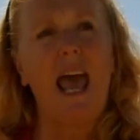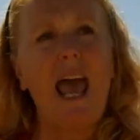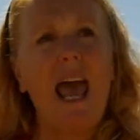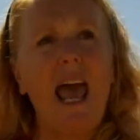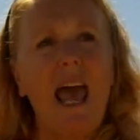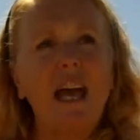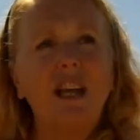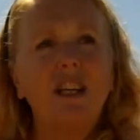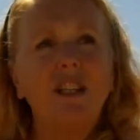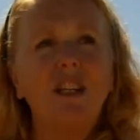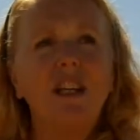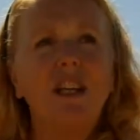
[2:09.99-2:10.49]

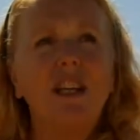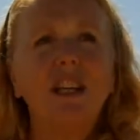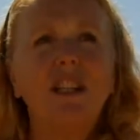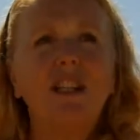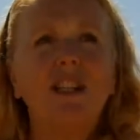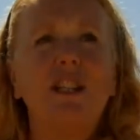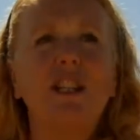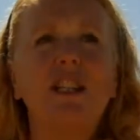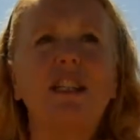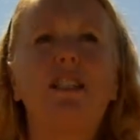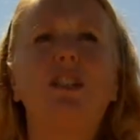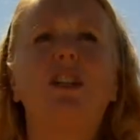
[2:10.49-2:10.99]
Action
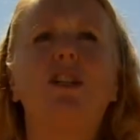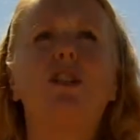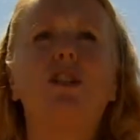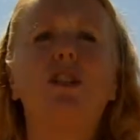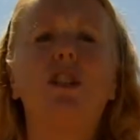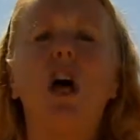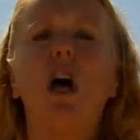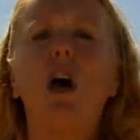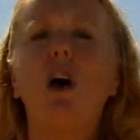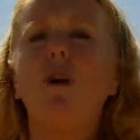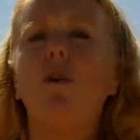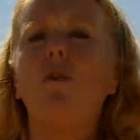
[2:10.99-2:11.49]
just
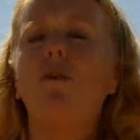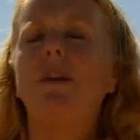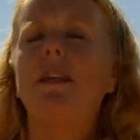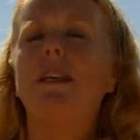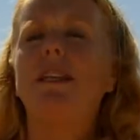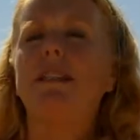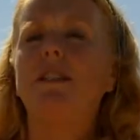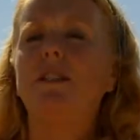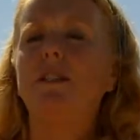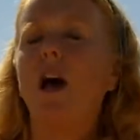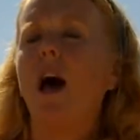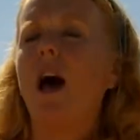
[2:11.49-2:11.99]
alone
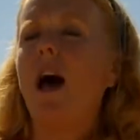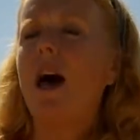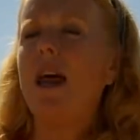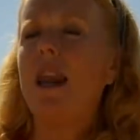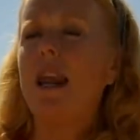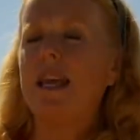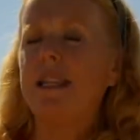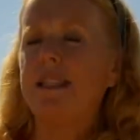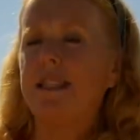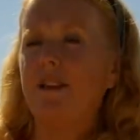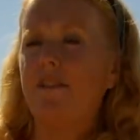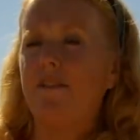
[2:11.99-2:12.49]
is not
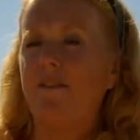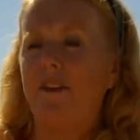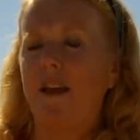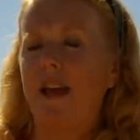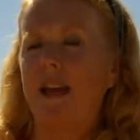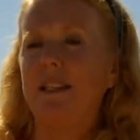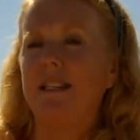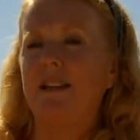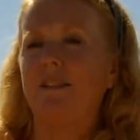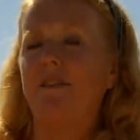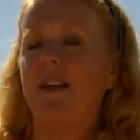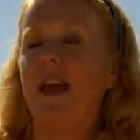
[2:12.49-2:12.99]
as
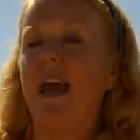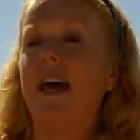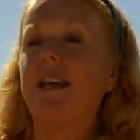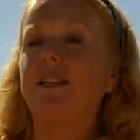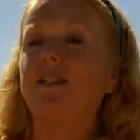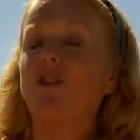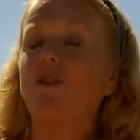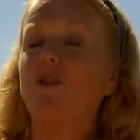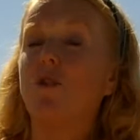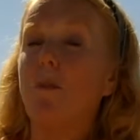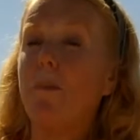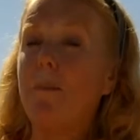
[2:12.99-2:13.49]
effective
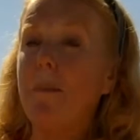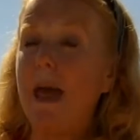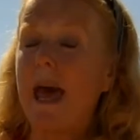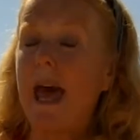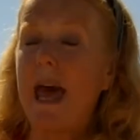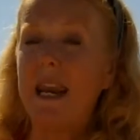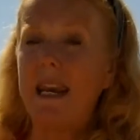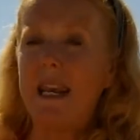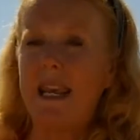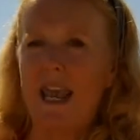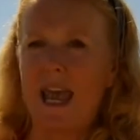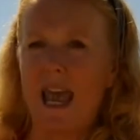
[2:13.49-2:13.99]
as
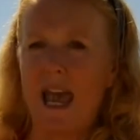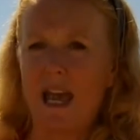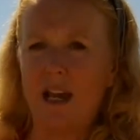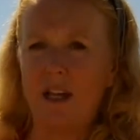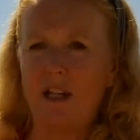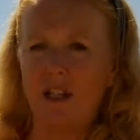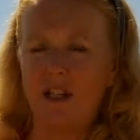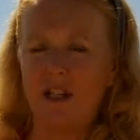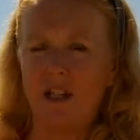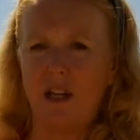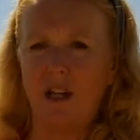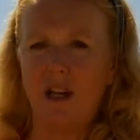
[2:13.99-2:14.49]
dramatic
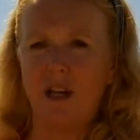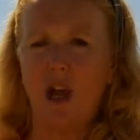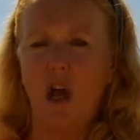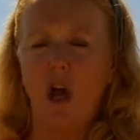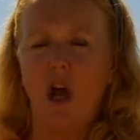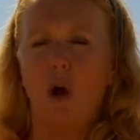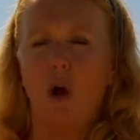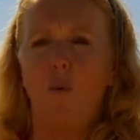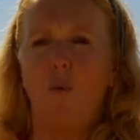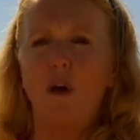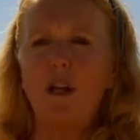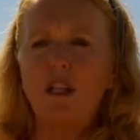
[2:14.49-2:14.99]
action,
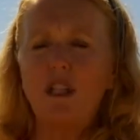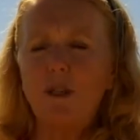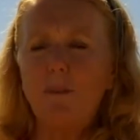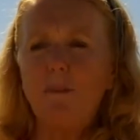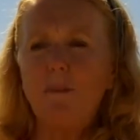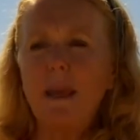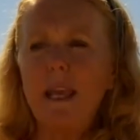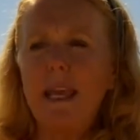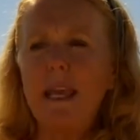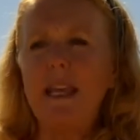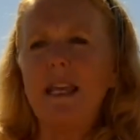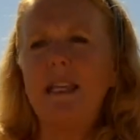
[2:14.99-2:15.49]
which
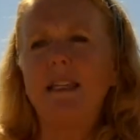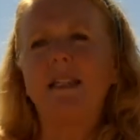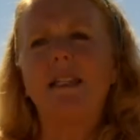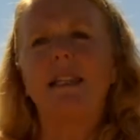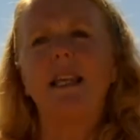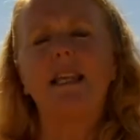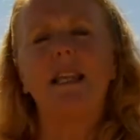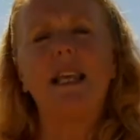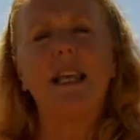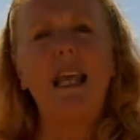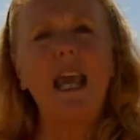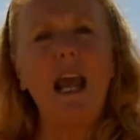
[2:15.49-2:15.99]
means
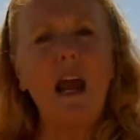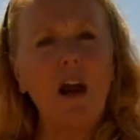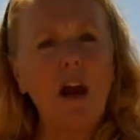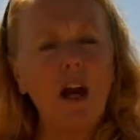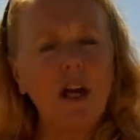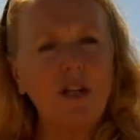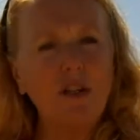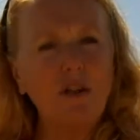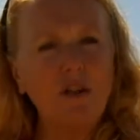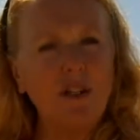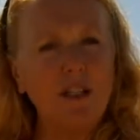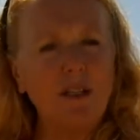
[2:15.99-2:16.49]
that the
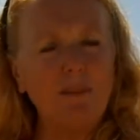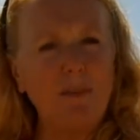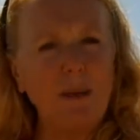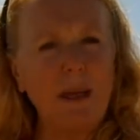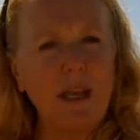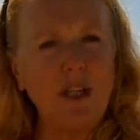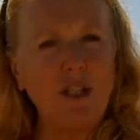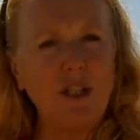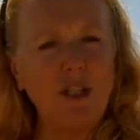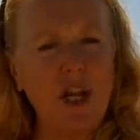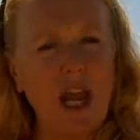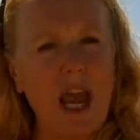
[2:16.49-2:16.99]
character is
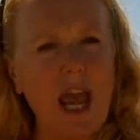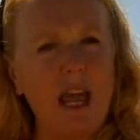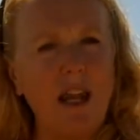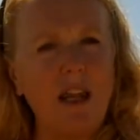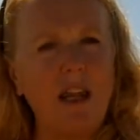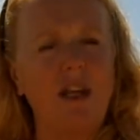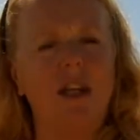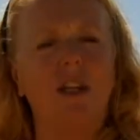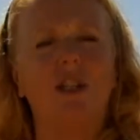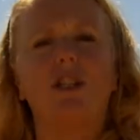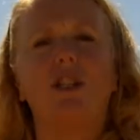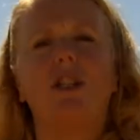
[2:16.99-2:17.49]
being
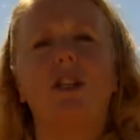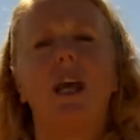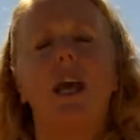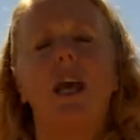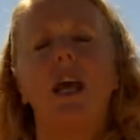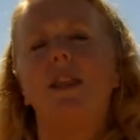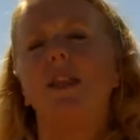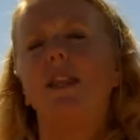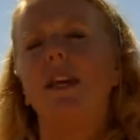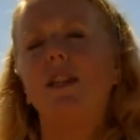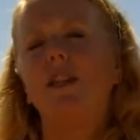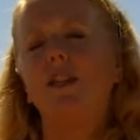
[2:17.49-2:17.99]
challenged,
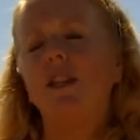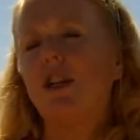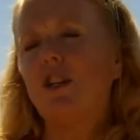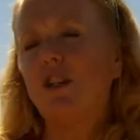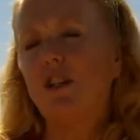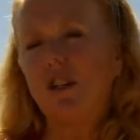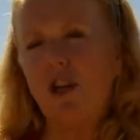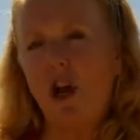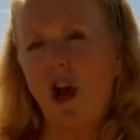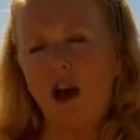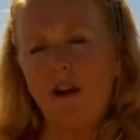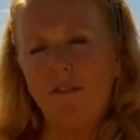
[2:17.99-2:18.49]
that
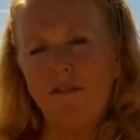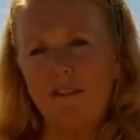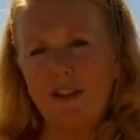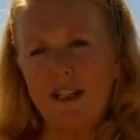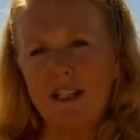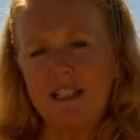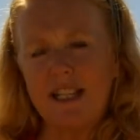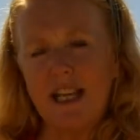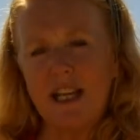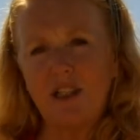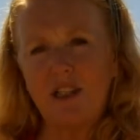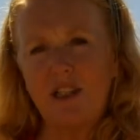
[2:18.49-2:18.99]
there's
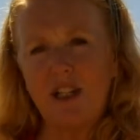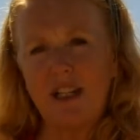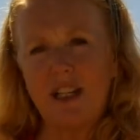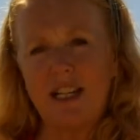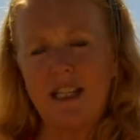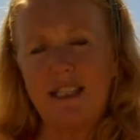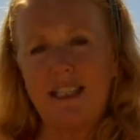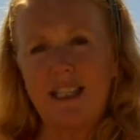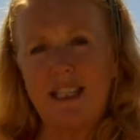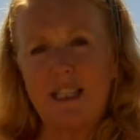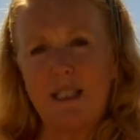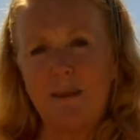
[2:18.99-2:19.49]
conflict, tension,
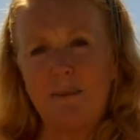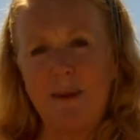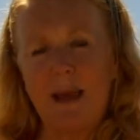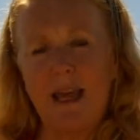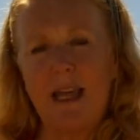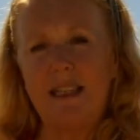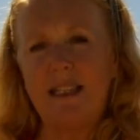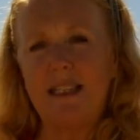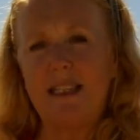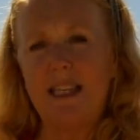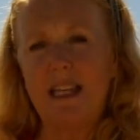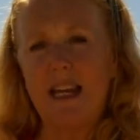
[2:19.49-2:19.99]
and
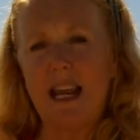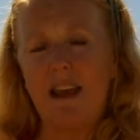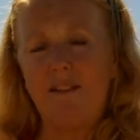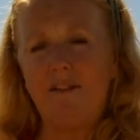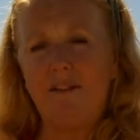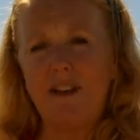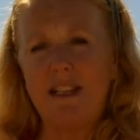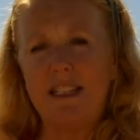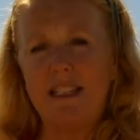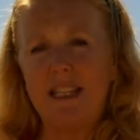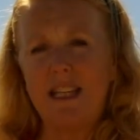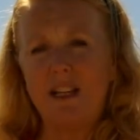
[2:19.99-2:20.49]
suspense in
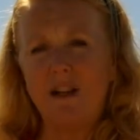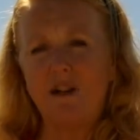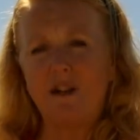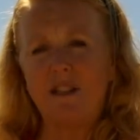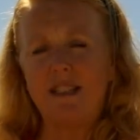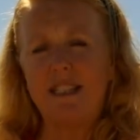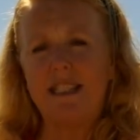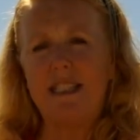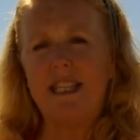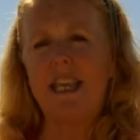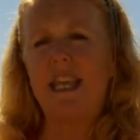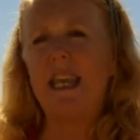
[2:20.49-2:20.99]
every single
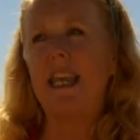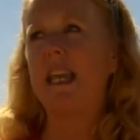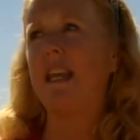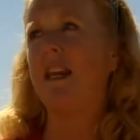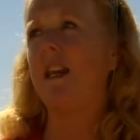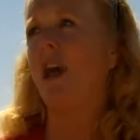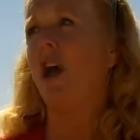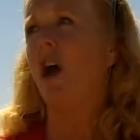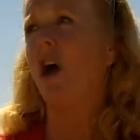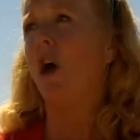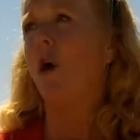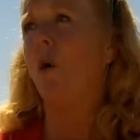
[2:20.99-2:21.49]
scene.
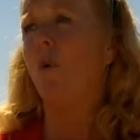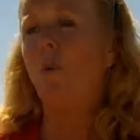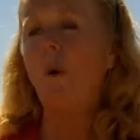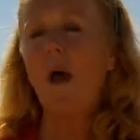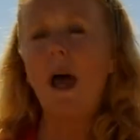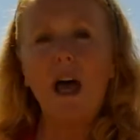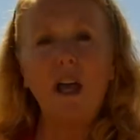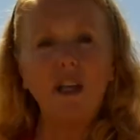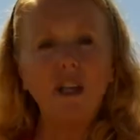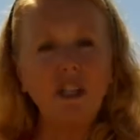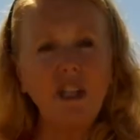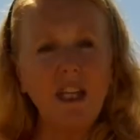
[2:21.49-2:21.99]

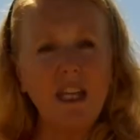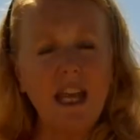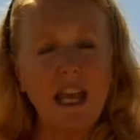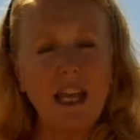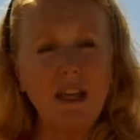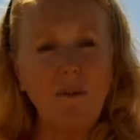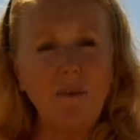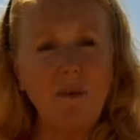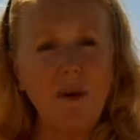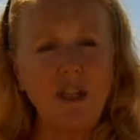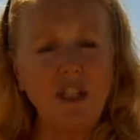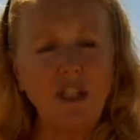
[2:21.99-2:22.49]
Will she
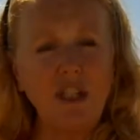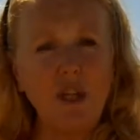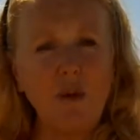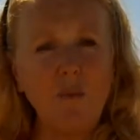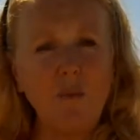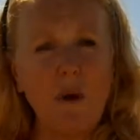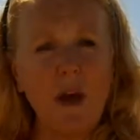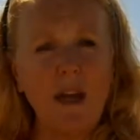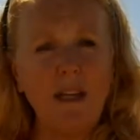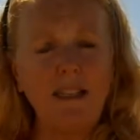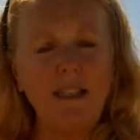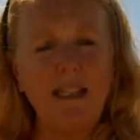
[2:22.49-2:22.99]
get what she
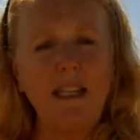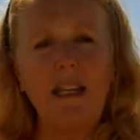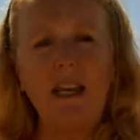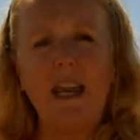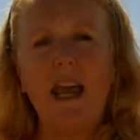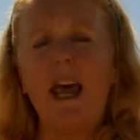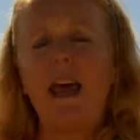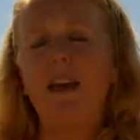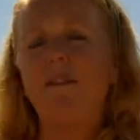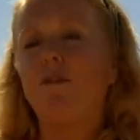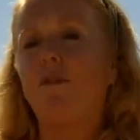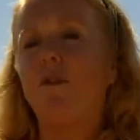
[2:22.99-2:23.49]
wants in
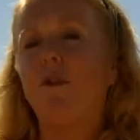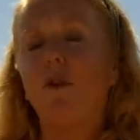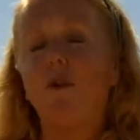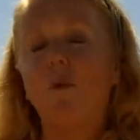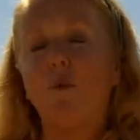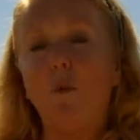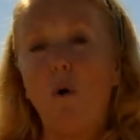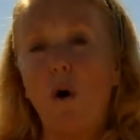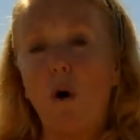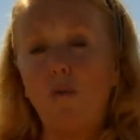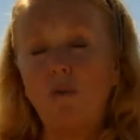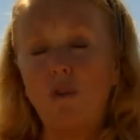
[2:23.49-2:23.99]
life or
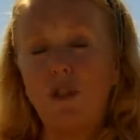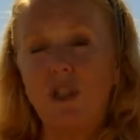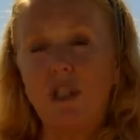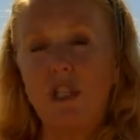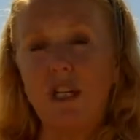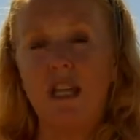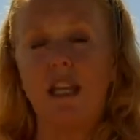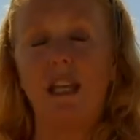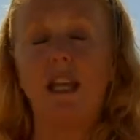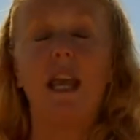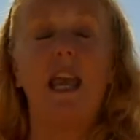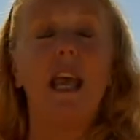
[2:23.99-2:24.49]
won't
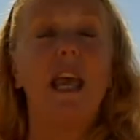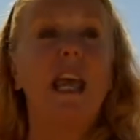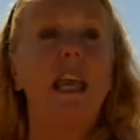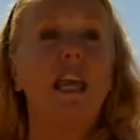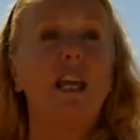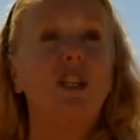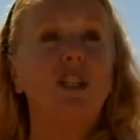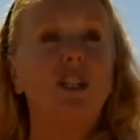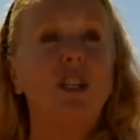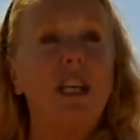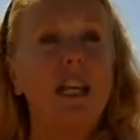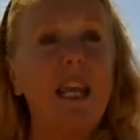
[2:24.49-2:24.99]
she?
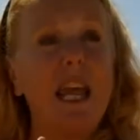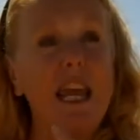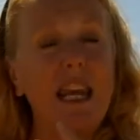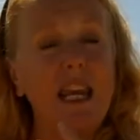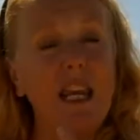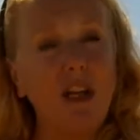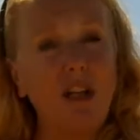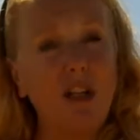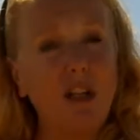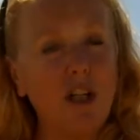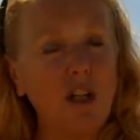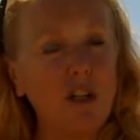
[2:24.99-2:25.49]
Is she
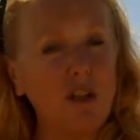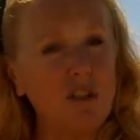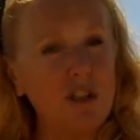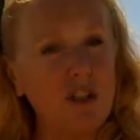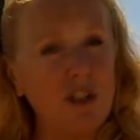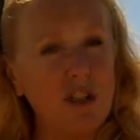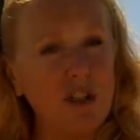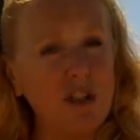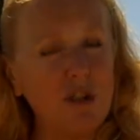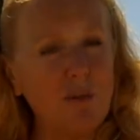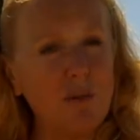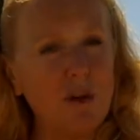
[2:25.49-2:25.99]
getting
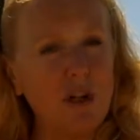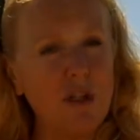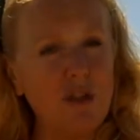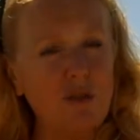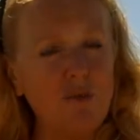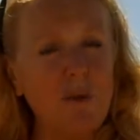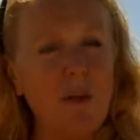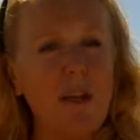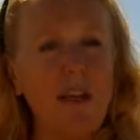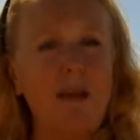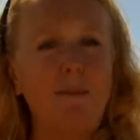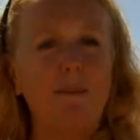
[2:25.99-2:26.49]
closer to her
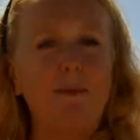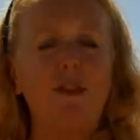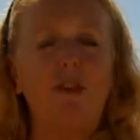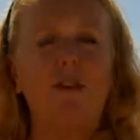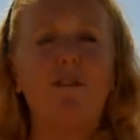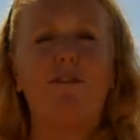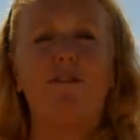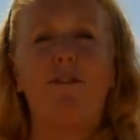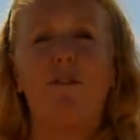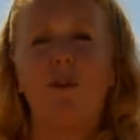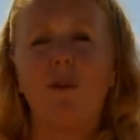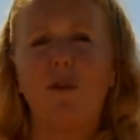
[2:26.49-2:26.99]
dreams or
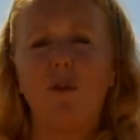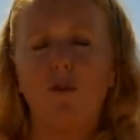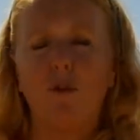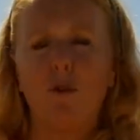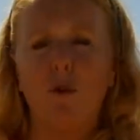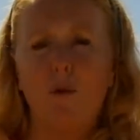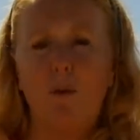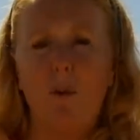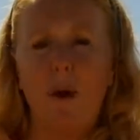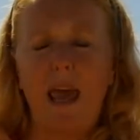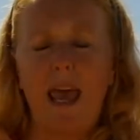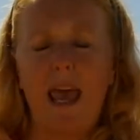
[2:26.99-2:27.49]
further
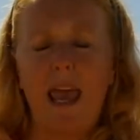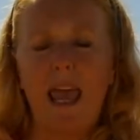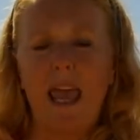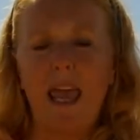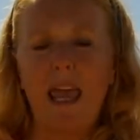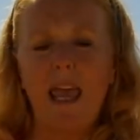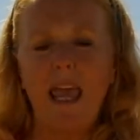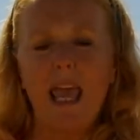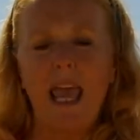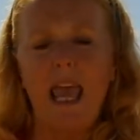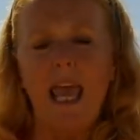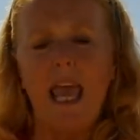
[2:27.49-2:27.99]
away?